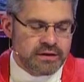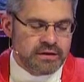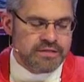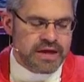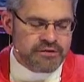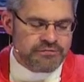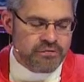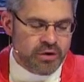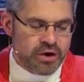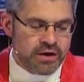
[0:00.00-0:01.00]

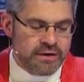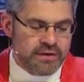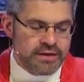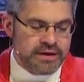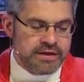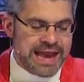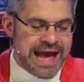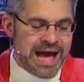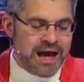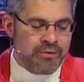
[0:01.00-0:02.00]
Therefore,
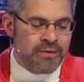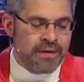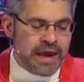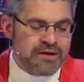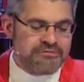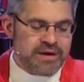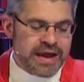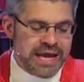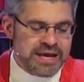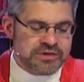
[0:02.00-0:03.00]
now and for
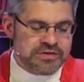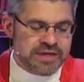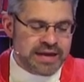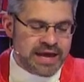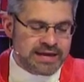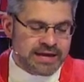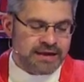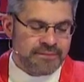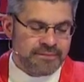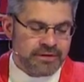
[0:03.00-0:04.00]
ages unending,
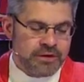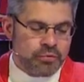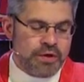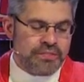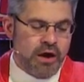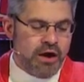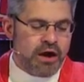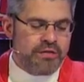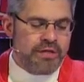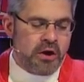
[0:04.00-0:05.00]
with
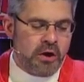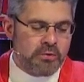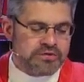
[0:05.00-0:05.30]
all the hosts